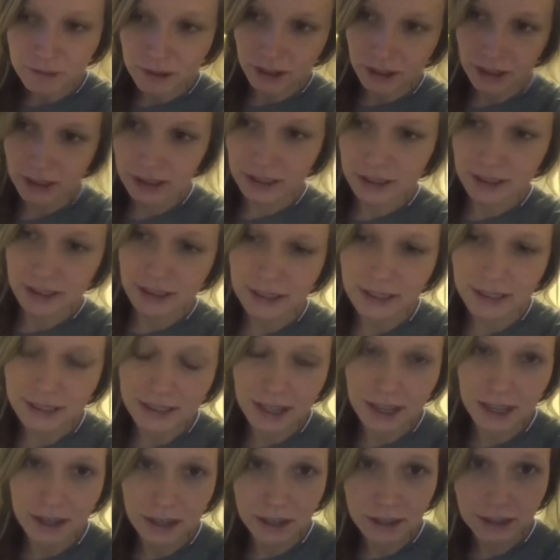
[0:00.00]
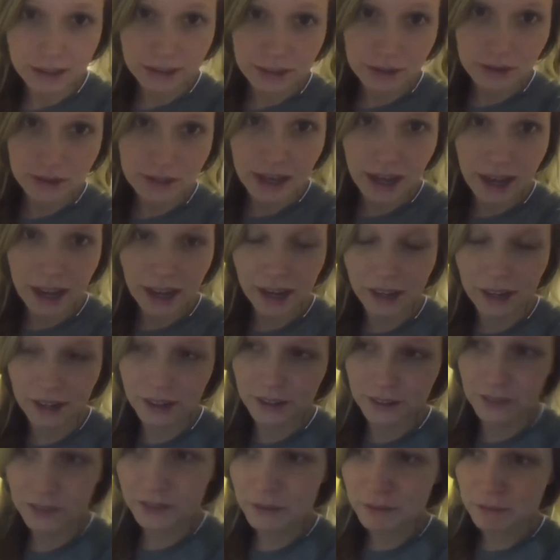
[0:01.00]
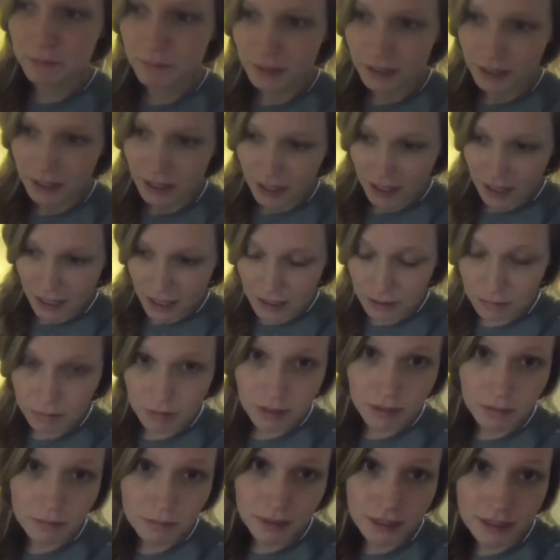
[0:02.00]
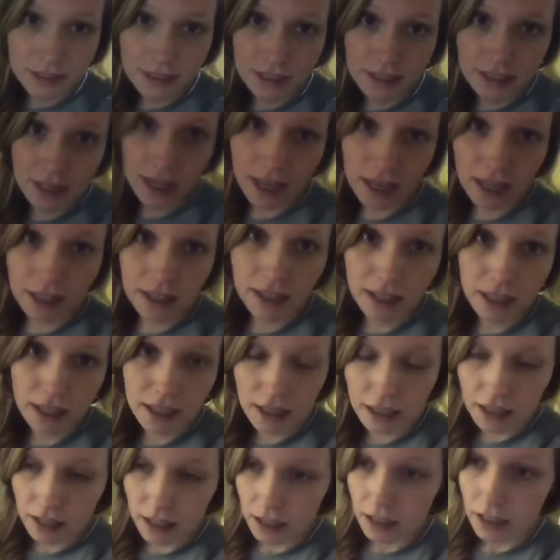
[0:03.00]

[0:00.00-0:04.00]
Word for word: honestly so tired from, it's been a busy day like